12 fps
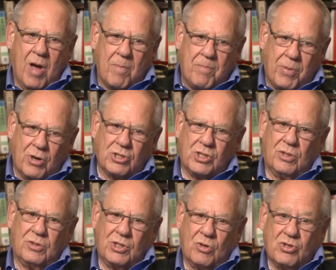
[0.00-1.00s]
a personal
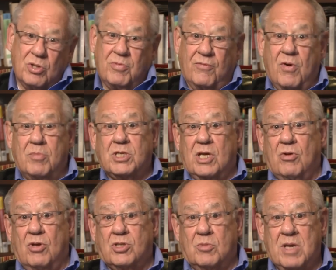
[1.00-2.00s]
social performance can
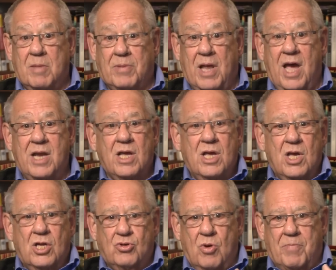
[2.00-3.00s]
also be applied
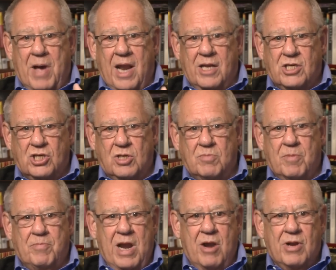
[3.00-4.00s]
to a politician
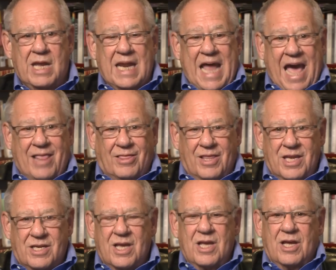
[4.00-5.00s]
preparing an
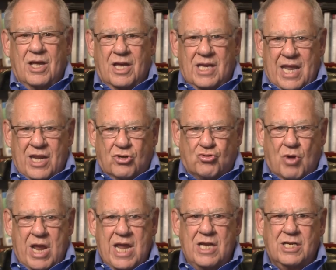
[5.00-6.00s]
athlete, uh, getting
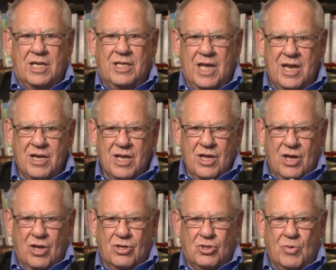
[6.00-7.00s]
trained, and then
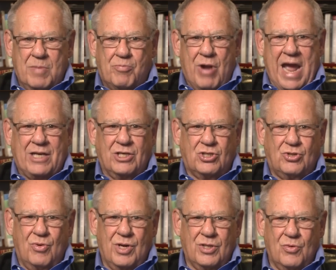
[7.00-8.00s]
uh, doing practice
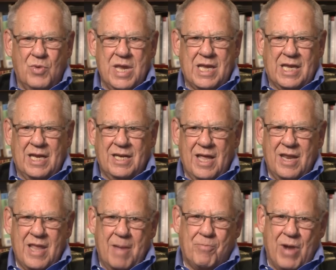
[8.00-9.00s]
during the week, and then
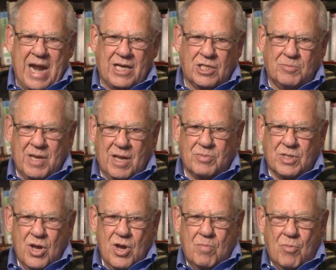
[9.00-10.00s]
that practice becomes
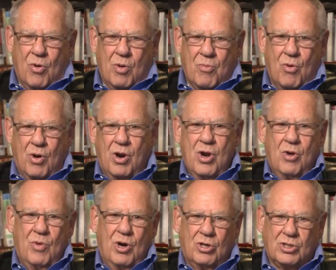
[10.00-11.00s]
more and more
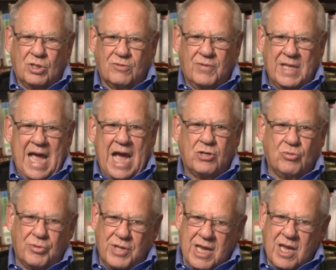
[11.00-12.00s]
rehearsals for the actual
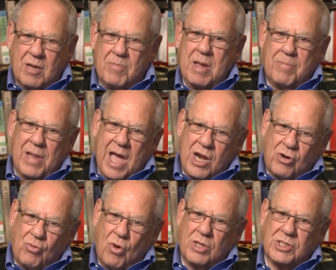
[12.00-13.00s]
thing. It can be applied
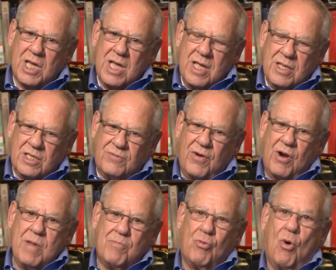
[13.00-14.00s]
across this
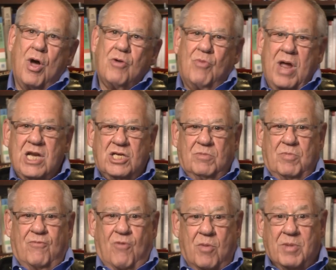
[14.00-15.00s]
very broad range of
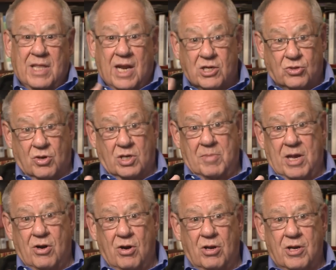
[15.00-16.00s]
performing that I talked about
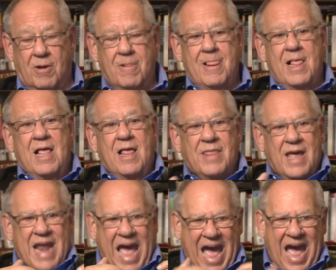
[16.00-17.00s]
earlier then
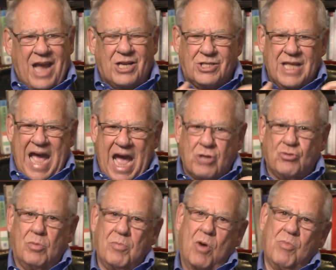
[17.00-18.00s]
act, the
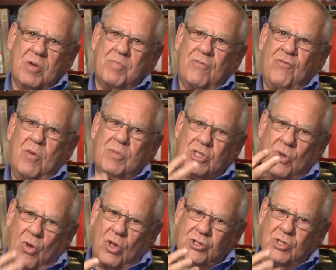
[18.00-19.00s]
actual moment of performance
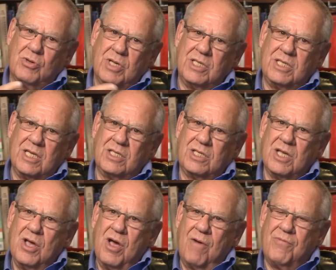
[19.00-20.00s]
also consists
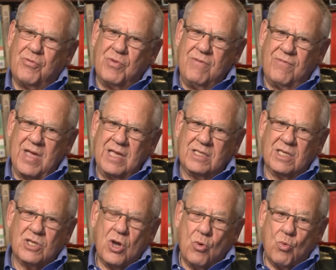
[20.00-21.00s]
of three
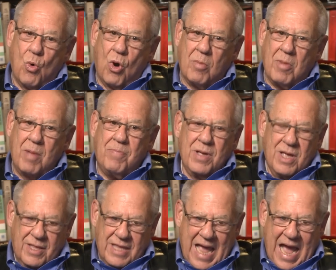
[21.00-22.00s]
phases warm up,
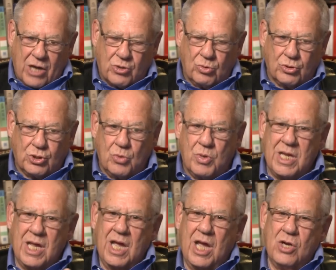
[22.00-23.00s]
the actual doing,
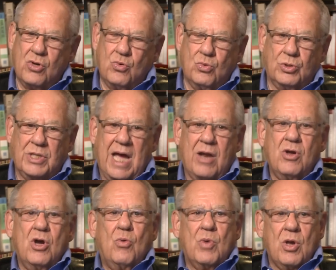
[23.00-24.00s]
and cool down.
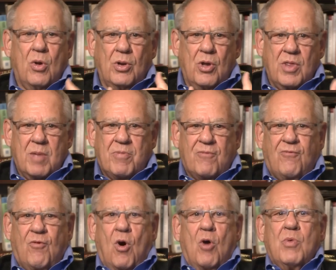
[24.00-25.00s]
We all know that
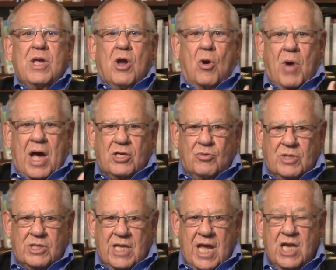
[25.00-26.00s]
before we go onto a
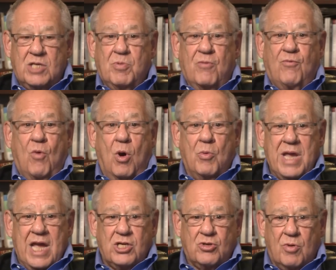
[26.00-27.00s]
stage, before we
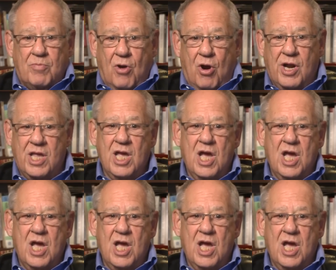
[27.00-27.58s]
enter a party,